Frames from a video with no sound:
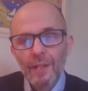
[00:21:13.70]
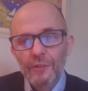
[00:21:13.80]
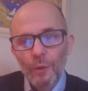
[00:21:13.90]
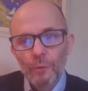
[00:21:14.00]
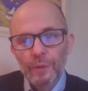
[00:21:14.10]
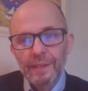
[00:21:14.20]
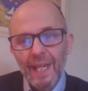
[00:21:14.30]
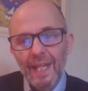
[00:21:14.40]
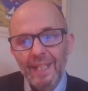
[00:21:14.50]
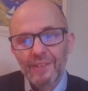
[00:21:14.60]
So
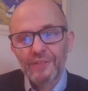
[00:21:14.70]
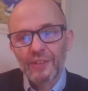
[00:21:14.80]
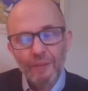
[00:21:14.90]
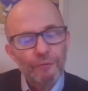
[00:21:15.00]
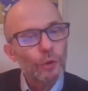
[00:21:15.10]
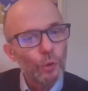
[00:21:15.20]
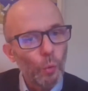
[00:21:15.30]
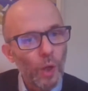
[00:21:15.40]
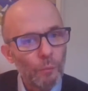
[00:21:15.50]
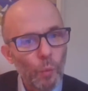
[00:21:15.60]
yeah, it's a difficult
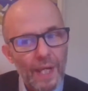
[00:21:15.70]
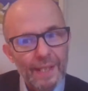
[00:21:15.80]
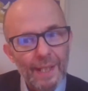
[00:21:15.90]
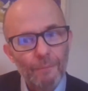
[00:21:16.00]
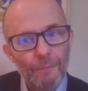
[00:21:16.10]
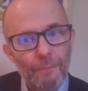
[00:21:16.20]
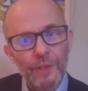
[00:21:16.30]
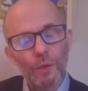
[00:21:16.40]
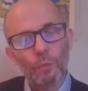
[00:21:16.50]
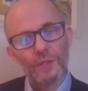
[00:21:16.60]
one, weighing up, you know,
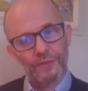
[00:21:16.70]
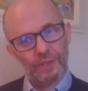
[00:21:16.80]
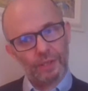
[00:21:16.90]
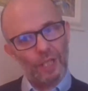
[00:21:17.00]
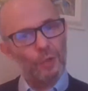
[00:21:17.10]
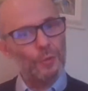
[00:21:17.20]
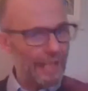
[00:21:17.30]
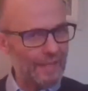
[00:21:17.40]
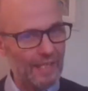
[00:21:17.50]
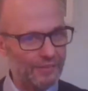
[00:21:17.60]
whether to go
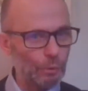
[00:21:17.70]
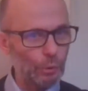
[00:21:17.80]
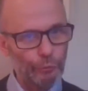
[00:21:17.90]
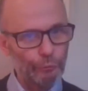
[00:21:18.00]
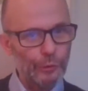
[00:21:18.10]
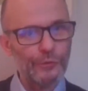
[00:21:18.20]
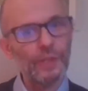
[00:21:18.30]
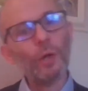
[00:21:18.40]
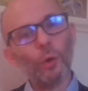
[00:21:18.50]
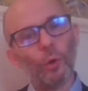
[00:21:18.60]
down that smaller route
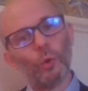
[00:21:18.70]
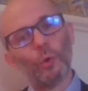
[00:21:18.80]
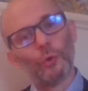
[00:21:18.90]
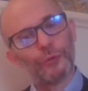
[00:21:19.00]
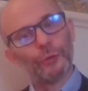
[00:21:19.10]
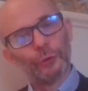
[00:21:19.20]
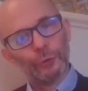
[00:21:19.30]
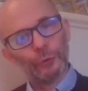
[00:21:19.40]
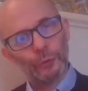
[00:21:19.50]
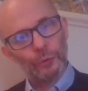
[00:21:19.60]
or to,
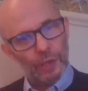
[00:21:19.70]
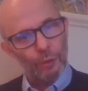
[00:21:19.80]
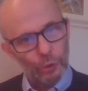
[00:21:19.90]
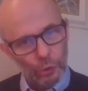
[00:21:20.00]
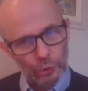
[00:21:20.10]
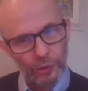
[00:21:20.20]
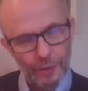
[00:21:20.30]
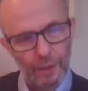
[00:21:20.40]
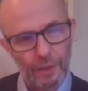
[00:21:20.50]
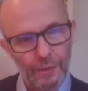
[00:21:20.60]
you know, look
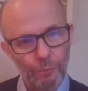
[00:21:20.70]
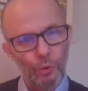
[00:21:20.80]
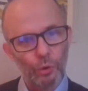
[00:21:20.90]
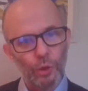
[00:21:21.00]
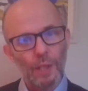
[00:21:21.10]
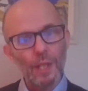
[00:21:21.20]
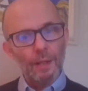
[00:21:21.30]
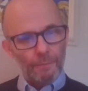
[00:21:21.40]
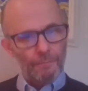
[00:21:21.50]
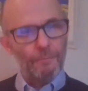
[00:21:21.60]
at the more
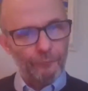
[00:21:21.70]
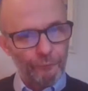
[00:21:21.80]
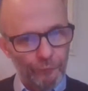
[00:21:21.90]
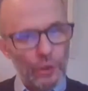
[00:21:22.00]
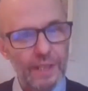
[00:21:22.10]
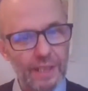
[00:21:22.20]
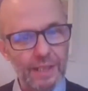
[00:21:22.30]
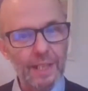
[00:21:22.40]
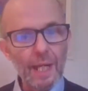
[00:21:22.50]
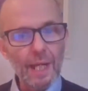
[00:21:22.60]

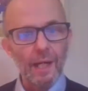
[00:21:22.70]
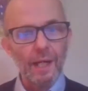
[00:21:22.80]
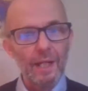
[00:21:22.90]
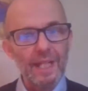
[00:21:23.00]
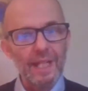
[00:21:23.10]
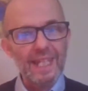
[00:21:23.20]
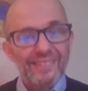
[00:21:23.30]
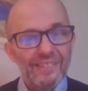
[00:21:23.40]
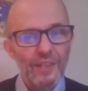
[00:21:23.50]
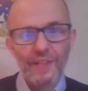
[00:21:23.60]
fully
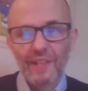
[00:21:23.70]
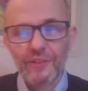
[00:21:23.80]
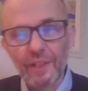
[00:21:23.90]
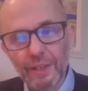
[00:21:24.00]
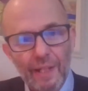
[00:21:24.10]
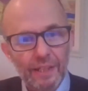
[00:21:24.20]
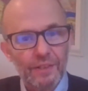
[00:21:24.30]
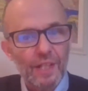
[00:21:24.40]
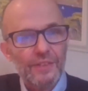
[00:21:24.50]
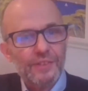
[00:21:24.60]
internationally
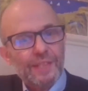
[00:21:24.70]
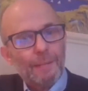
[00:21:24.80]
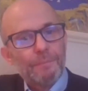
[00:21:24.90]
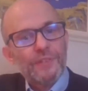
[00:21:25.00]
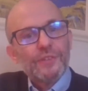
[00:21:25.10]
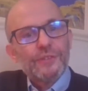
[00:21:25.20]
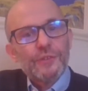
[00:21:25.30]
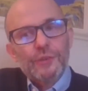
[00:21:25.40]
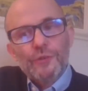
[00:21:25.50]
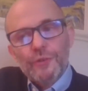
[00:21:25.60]
recognized established
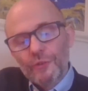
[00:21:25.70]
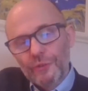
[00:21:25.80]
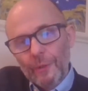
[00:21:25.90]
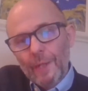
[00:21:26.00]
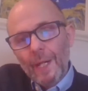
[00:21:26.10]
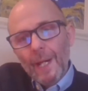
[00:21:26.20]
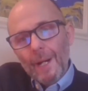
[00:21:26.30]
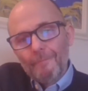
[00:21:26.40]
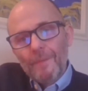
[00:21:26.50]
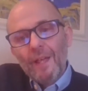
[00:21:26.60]
institutions. So
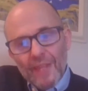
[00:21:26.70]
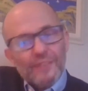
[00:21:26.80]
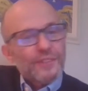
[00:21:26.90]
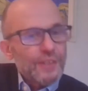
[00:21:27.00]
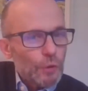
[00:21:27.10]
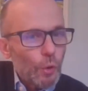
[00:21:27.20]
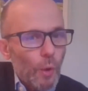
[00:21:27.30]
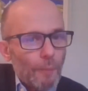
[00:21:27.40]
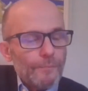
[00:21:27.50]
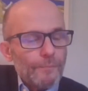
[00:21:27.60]
that's a difficult
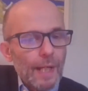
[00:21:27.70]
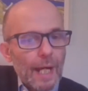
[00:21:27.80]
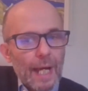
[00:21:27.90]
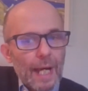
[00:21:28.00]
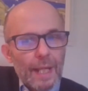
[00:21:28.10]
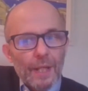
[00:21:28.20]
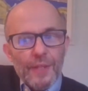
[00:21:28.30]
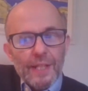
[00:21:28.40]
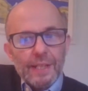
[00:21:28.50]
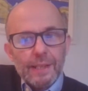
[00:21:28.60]
one. And I think